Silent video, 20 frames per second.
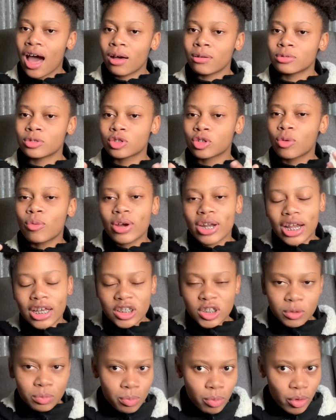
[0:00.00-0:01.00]
So when I
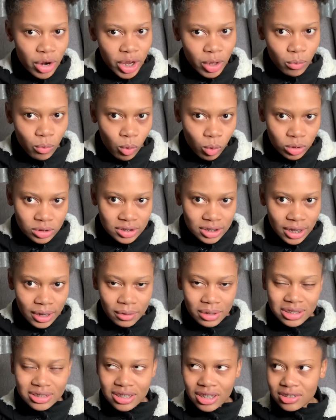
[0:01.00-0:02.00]
spray water, it
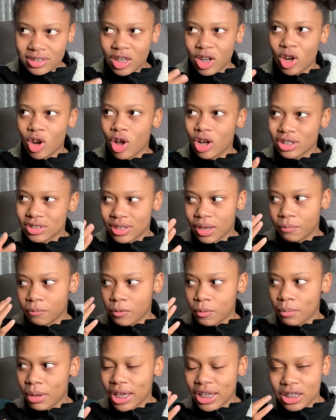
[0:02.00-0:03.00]
takes a long time for
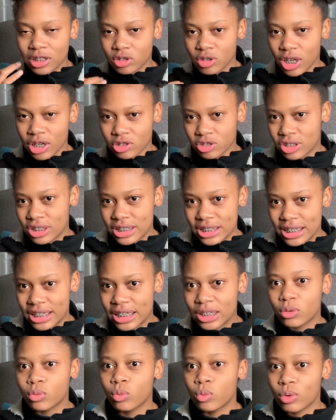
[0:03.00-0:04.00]
my hair to actually get
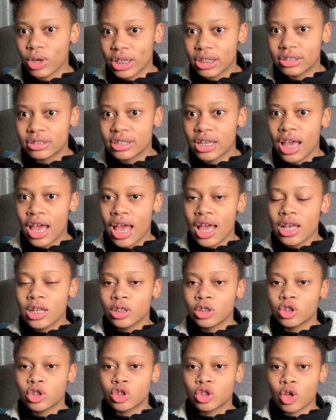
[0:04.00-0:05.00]
wet.
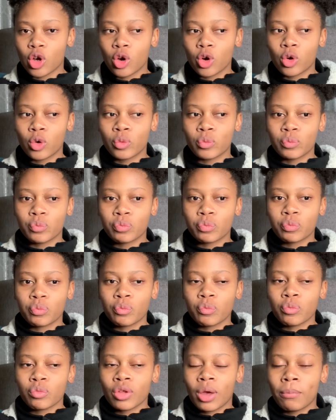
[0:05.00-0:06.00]
So
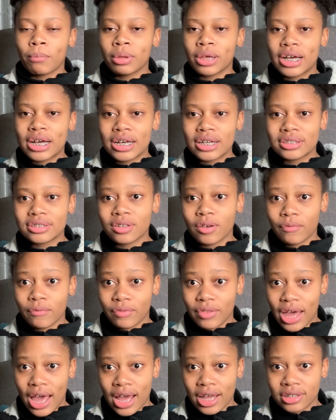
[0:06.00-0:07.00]
because of
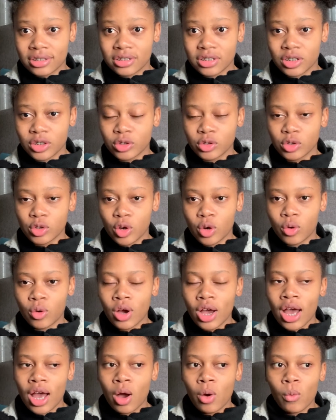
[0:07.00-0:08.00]
that, you know,
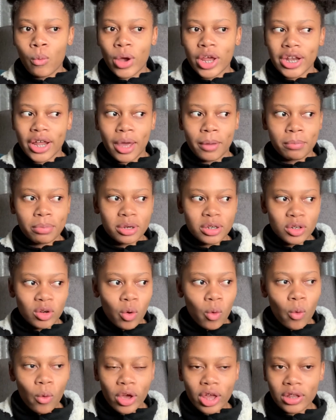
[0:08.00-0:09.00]
when I put
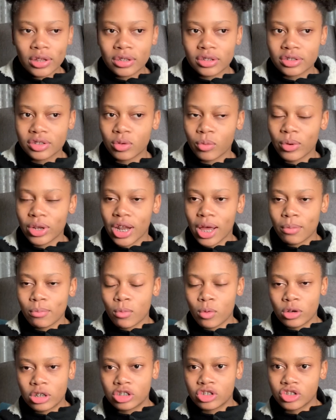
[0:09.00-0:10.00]
oils or when I
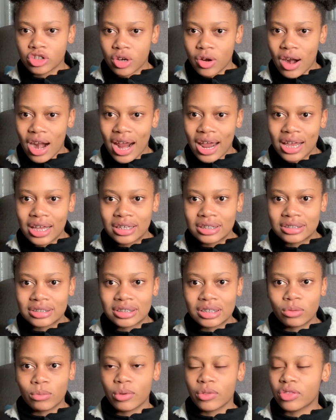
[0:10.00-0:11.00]
moisturize,
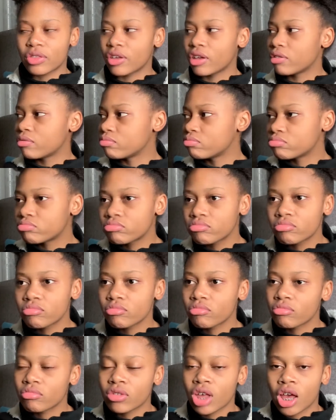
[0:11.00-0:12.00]
within
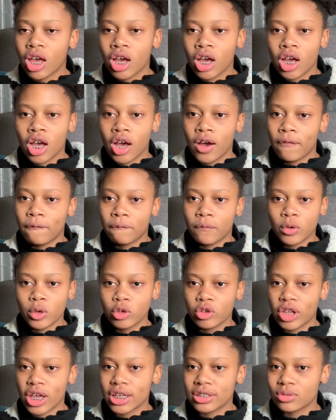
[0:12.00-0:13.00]
a few
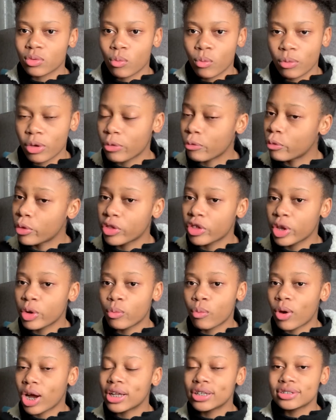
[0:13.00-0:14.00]
days or within
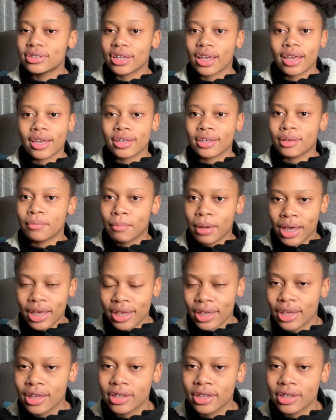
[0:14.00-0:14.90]
one day my hair